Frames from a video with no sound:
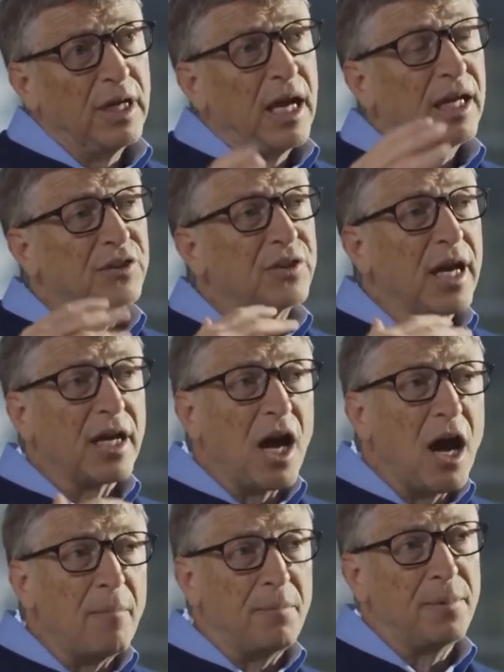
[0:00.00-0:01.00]
has set
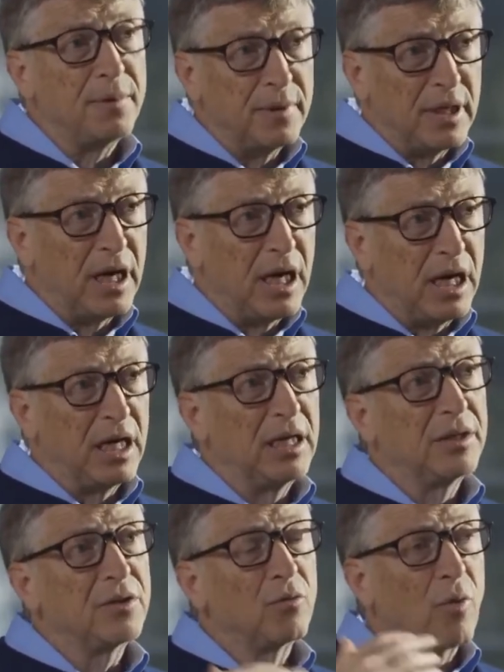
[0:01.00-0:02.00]
up
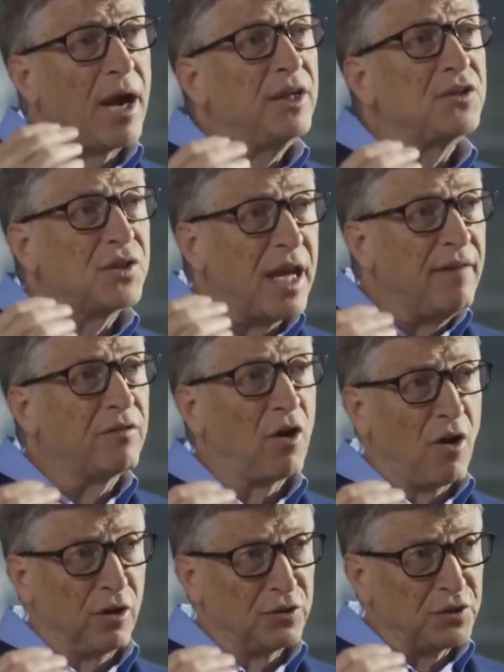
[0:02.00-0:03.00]
the right
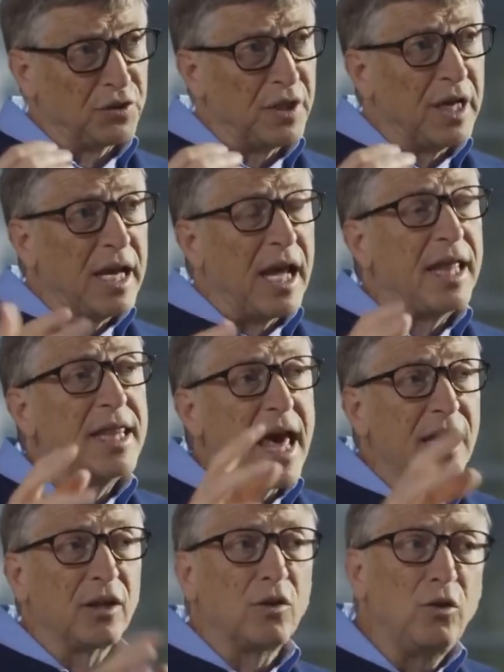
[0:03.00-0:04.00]
safeguards, and
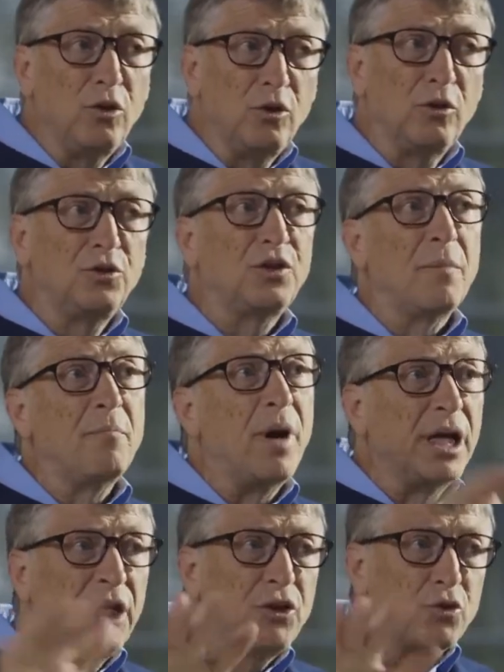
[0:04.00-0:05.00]
that includes a
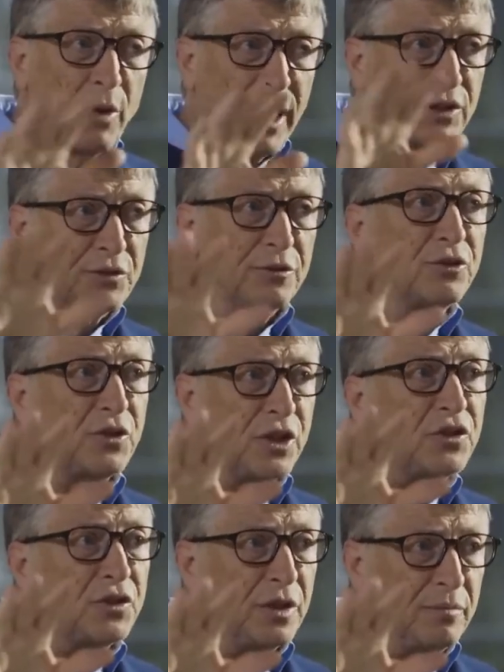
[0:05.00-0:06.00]
money transfer
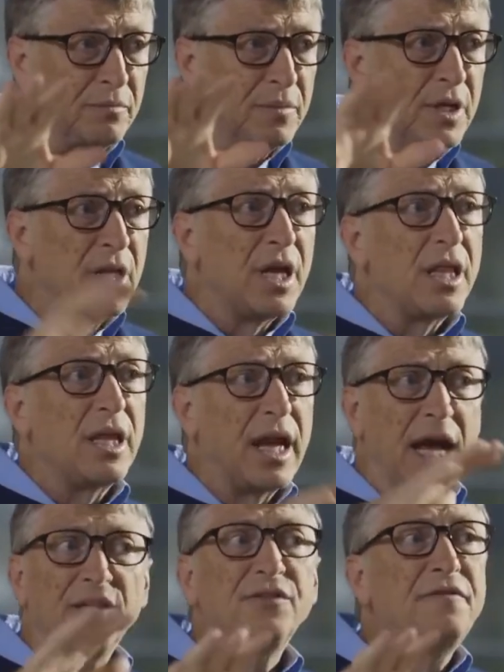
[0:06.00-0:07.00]
system that
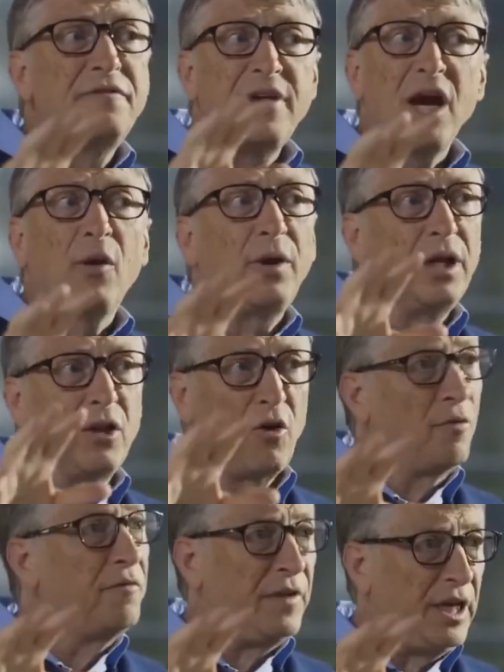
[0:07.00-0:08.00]
has very
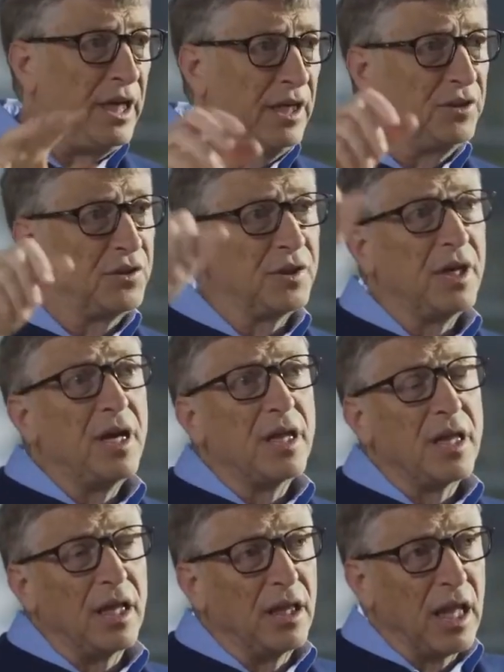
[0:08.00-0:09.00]
low fees
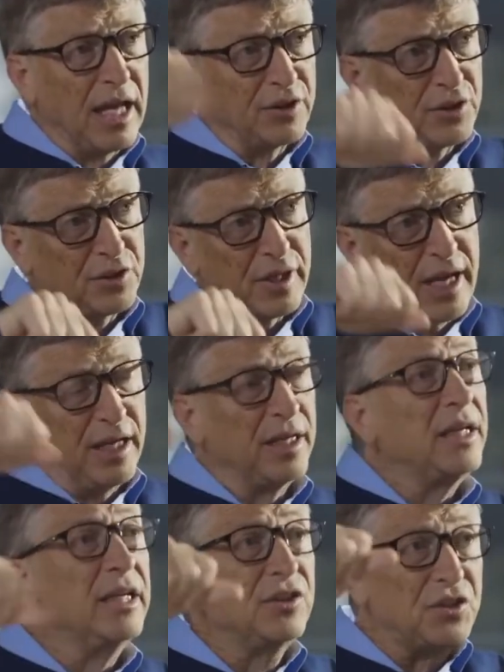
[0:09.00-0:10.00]
that lets,
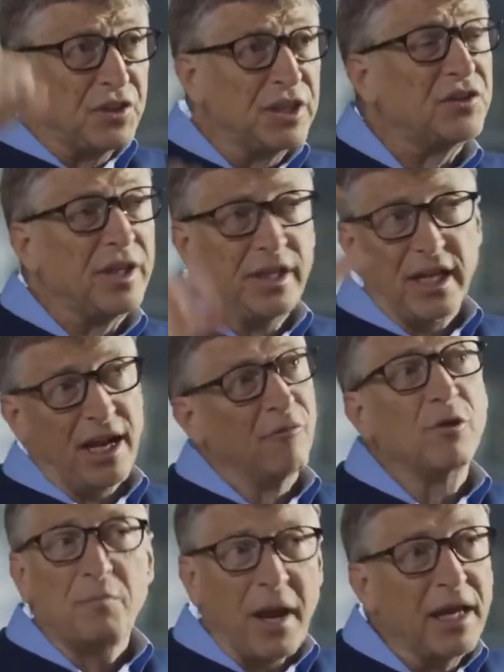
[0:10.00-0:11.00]
and insisting that
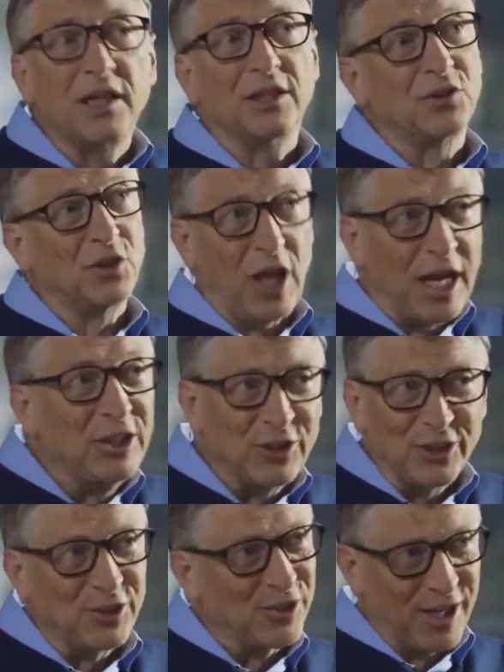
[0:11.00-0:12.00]
every bank that's
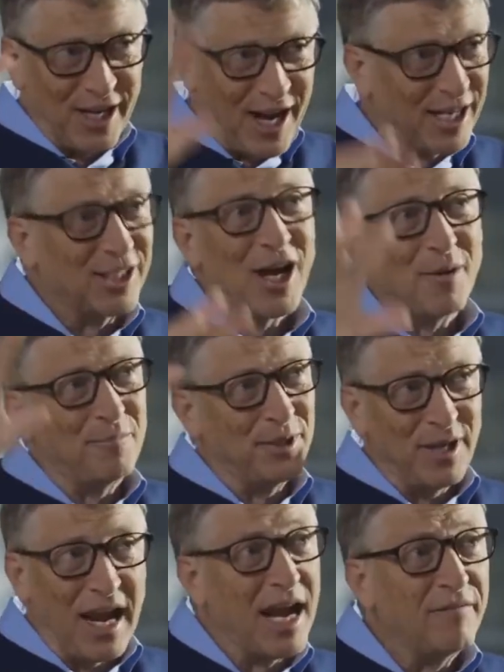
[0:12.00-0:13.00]
licensed connect up
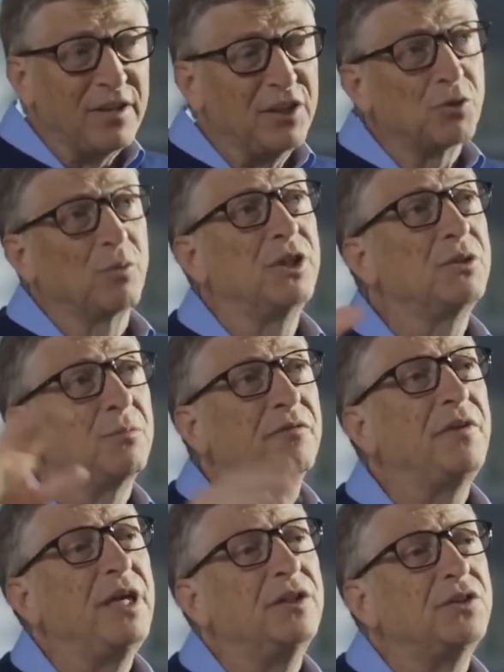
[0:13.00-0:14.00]
and have these reasonable
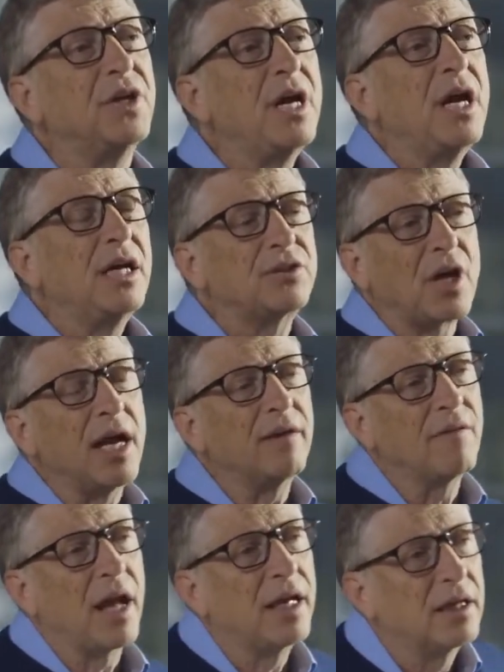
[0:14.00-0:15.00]
fees. It's kind
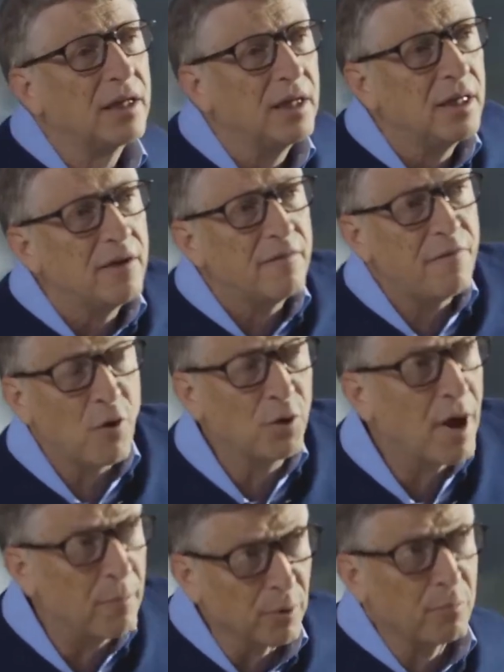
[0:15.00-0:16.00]
of like phone
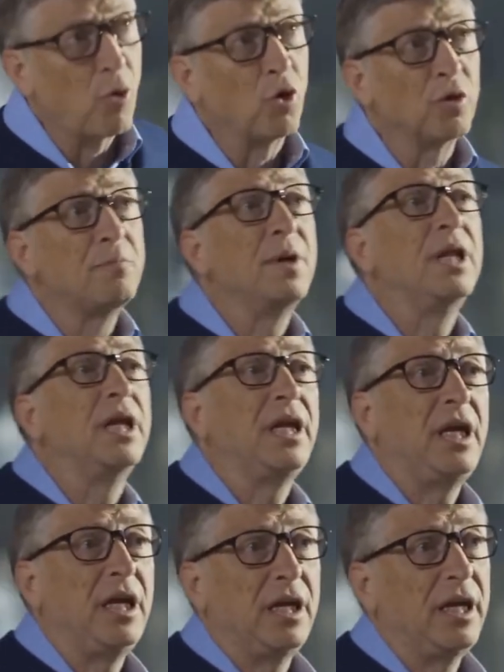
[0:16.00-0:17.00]
number
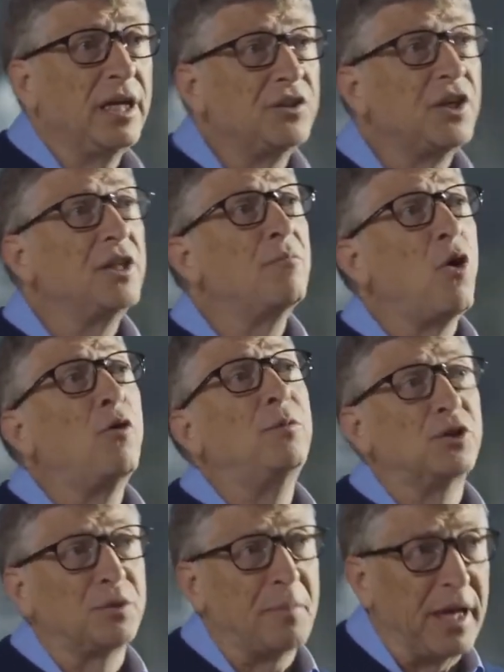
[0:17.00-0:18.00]
portability is in the
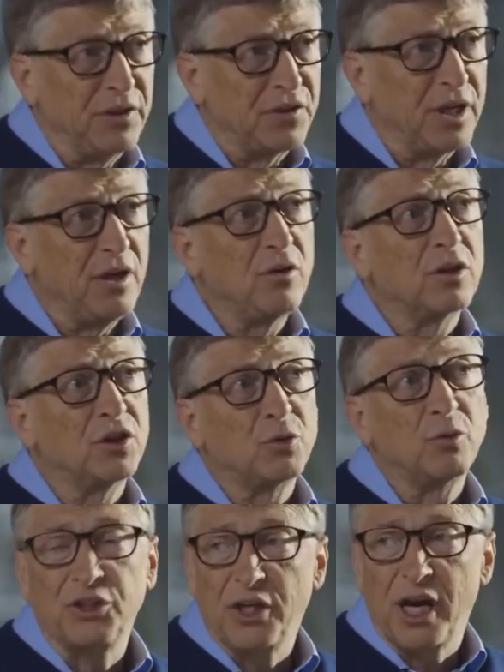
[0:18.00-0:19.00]
mobile space, that you can
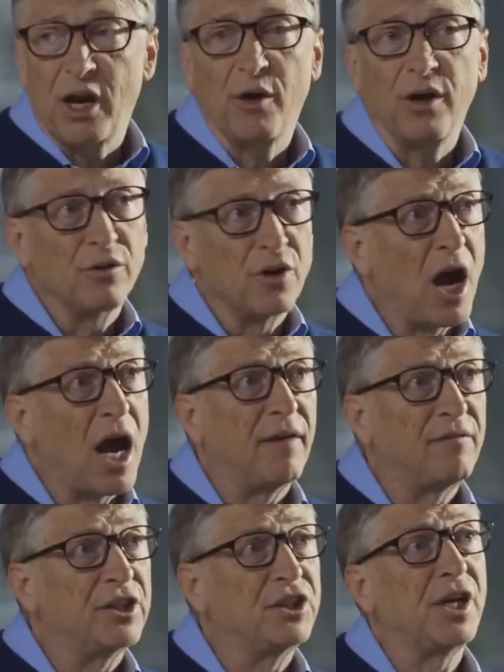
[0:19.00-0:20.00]
switch a carrier and not
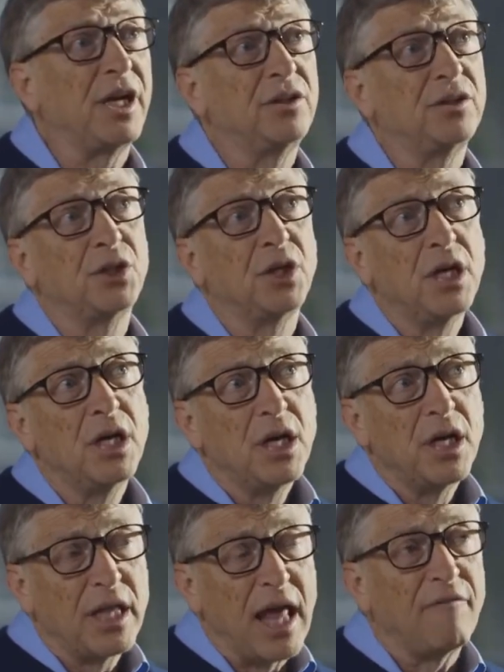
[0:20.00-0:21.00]
have to change
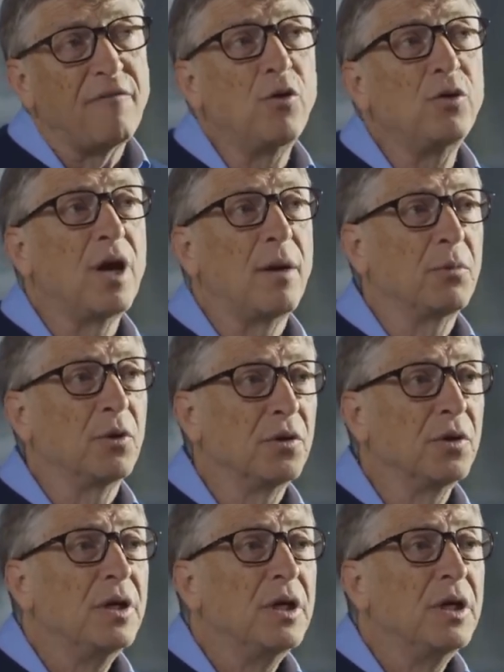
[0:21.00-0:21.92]
that phone number.